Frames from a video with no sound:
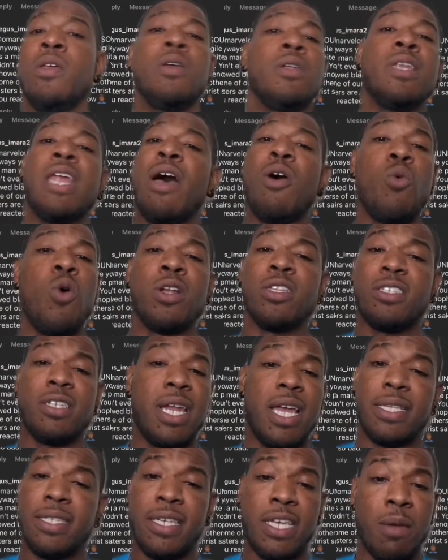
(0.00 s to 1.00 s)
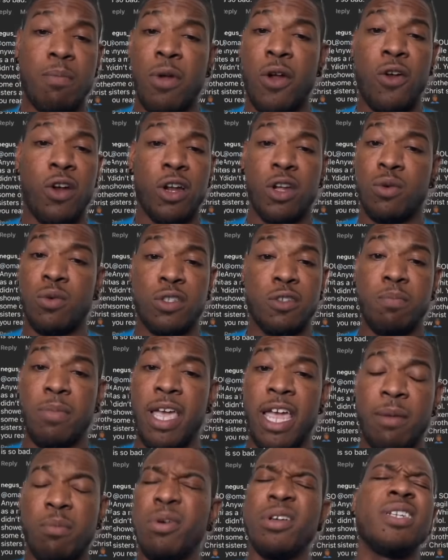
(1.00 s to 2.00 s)
Not once did I say America was
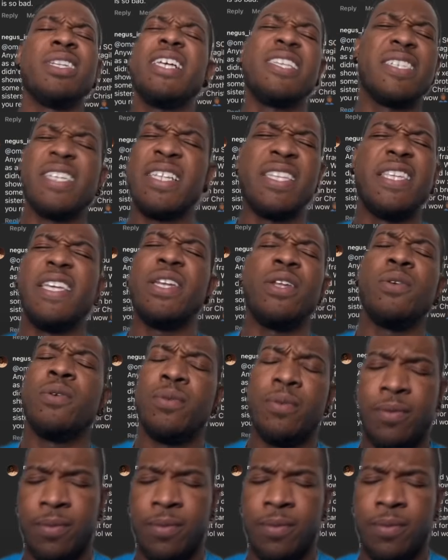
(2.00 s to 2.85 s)
bad, but let's continue.